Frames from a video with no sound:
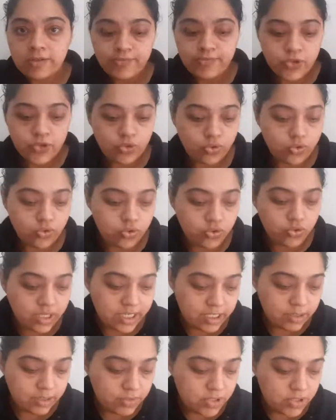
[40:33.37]
So
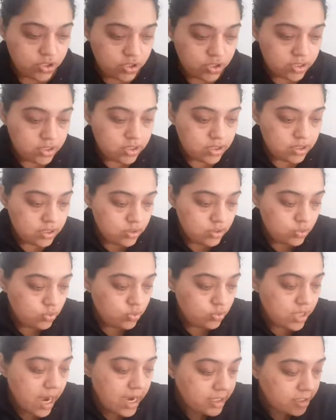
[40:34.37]
let me just
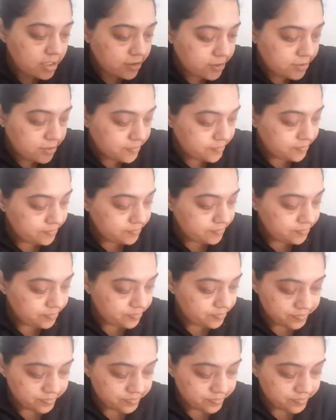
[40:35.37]
do that. So